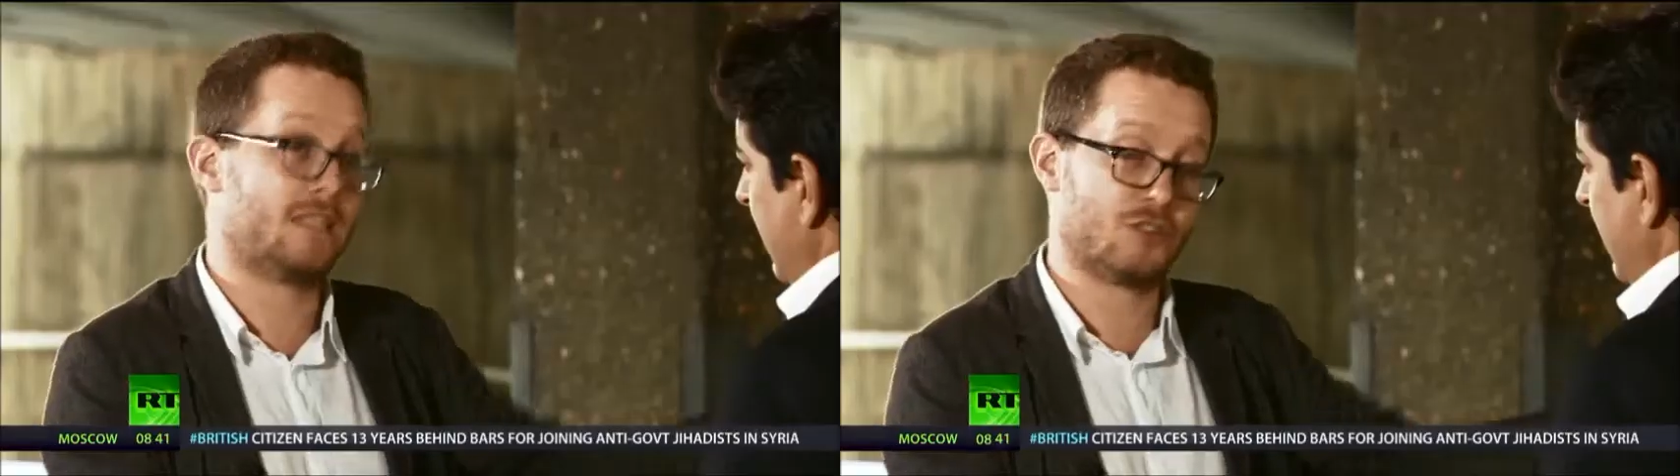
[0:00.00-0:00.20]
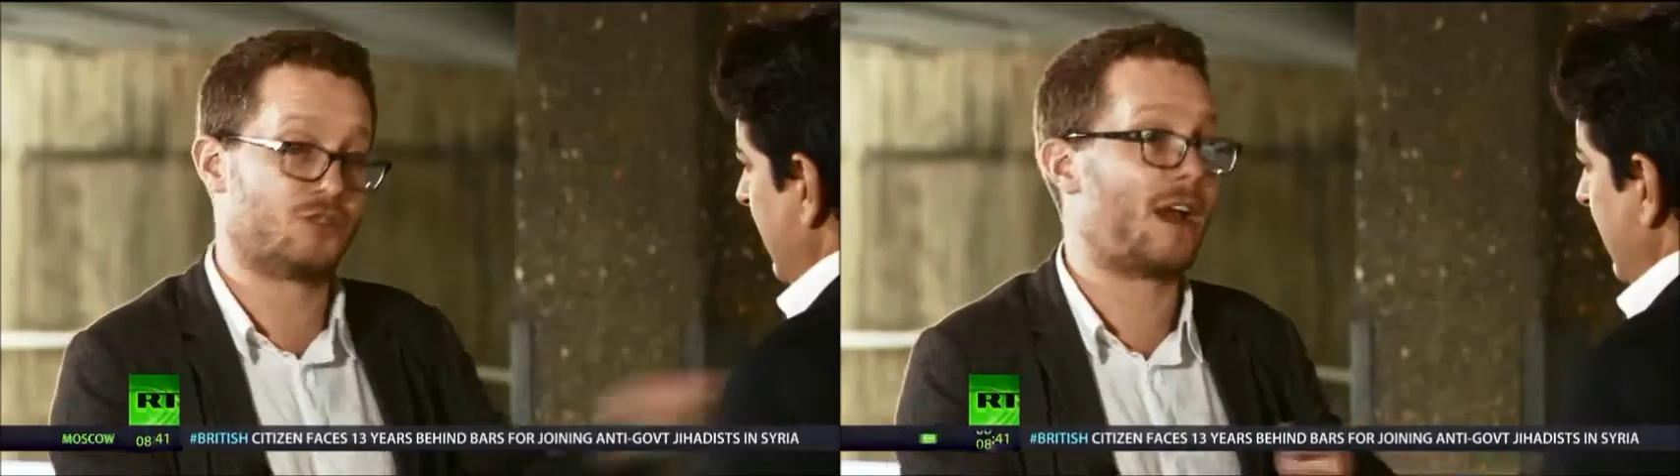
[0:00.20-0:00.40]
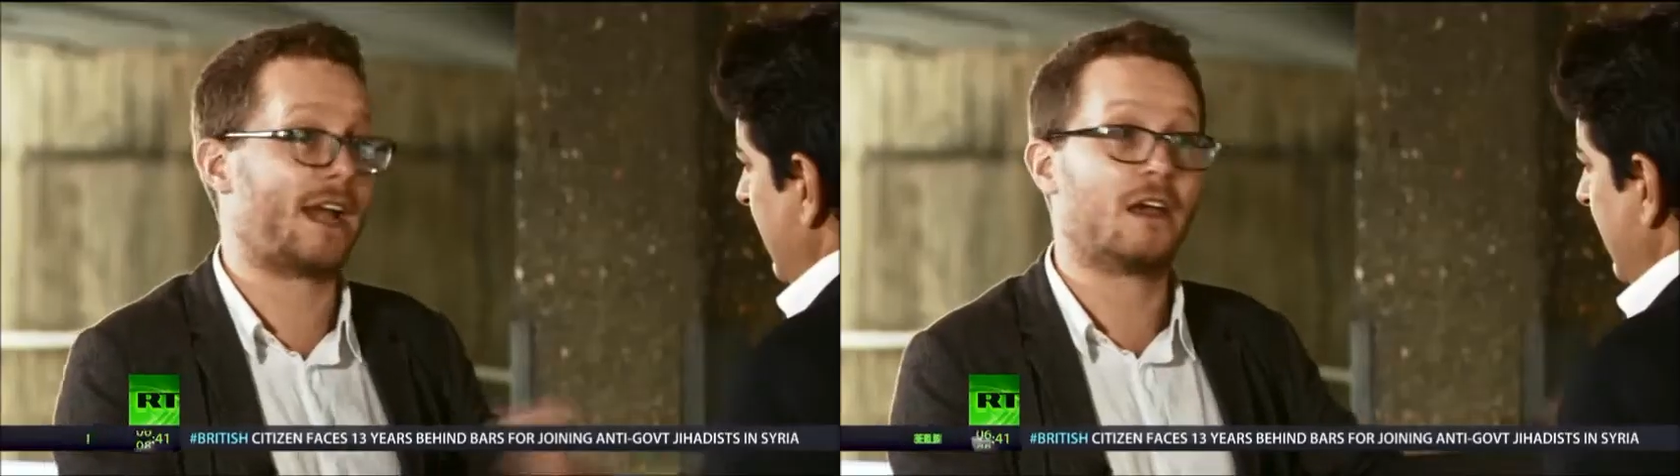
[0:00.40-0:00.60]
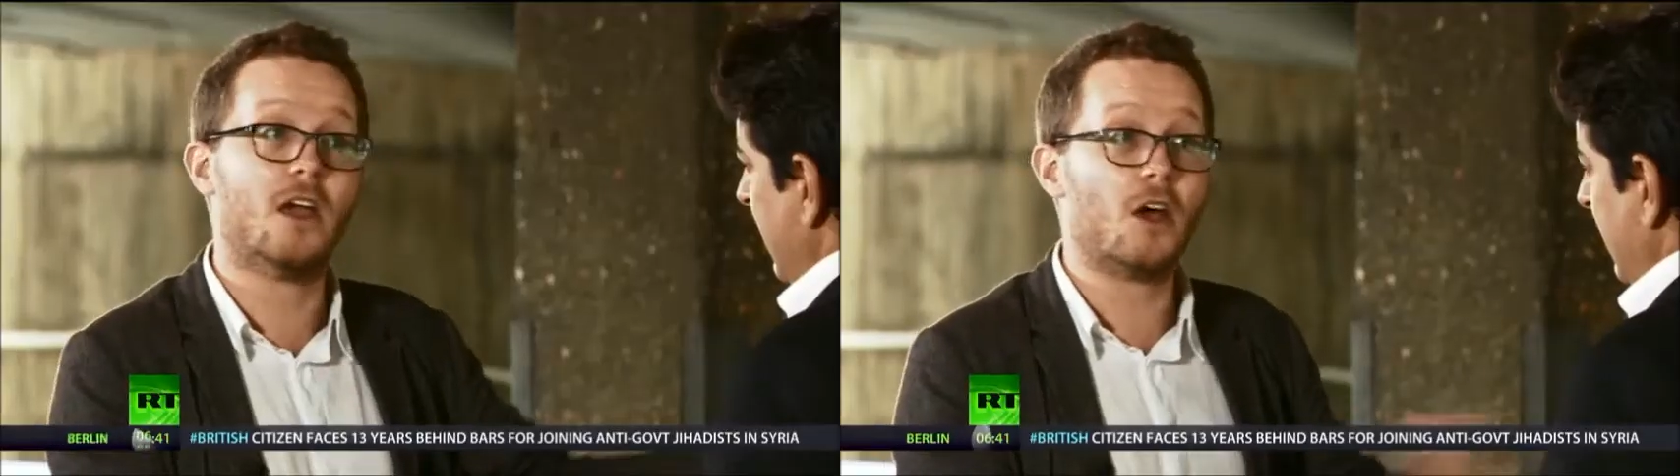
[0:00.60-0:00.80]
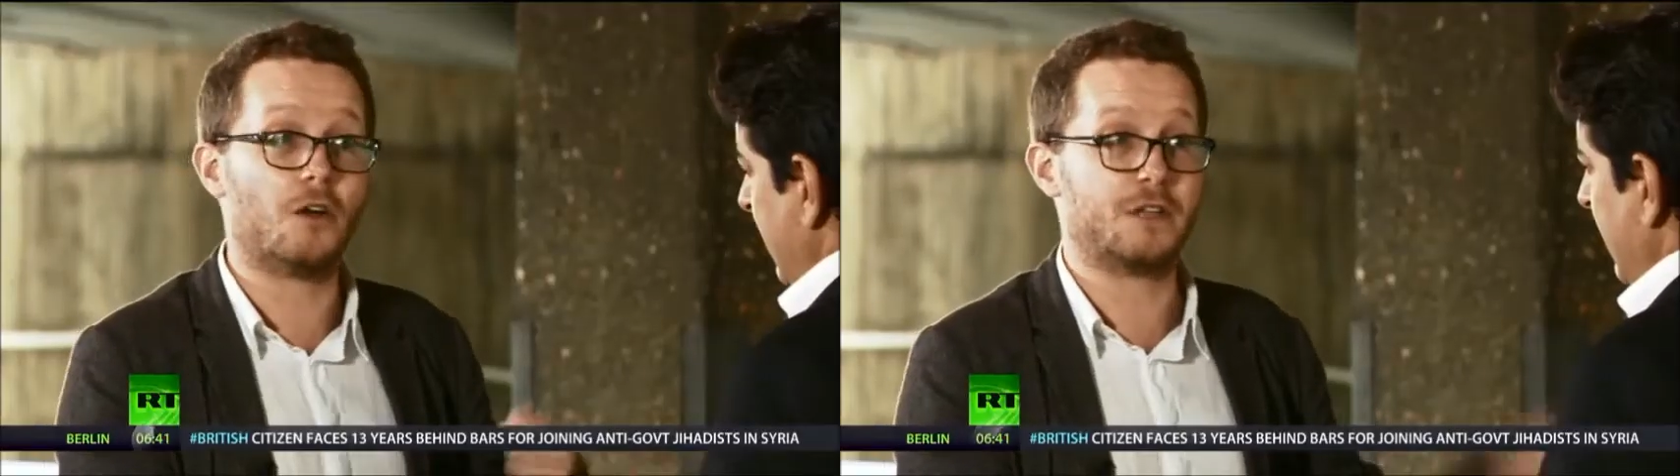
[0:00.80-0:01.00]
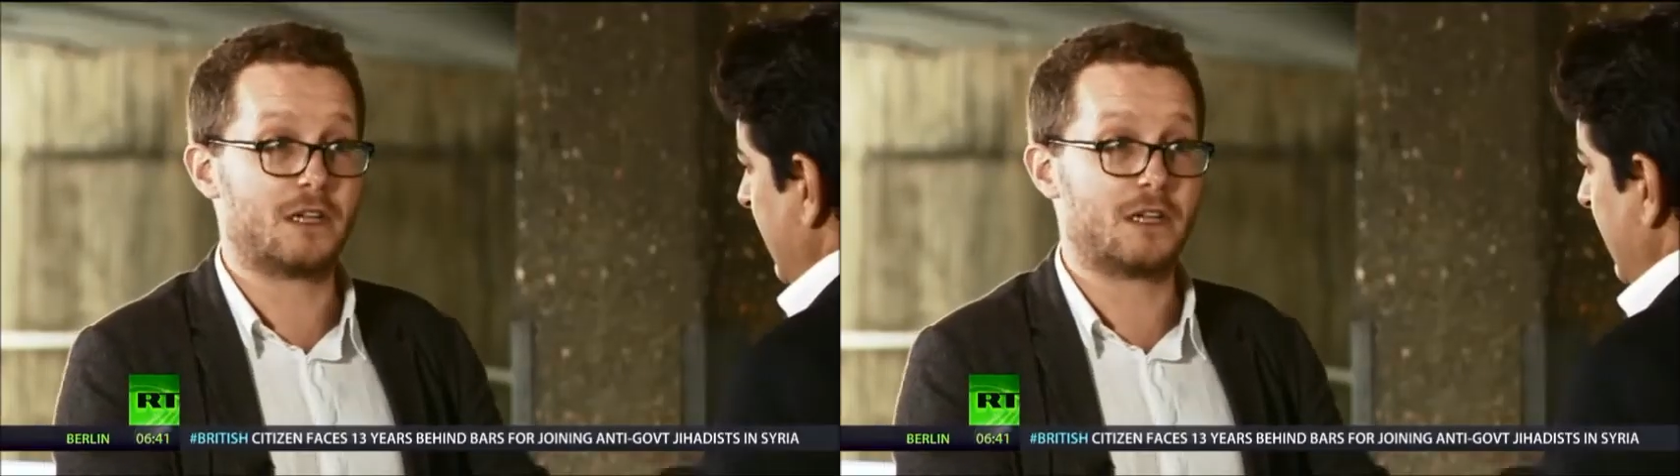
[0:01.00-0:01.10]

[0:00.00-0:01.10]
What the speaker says: is a drag on the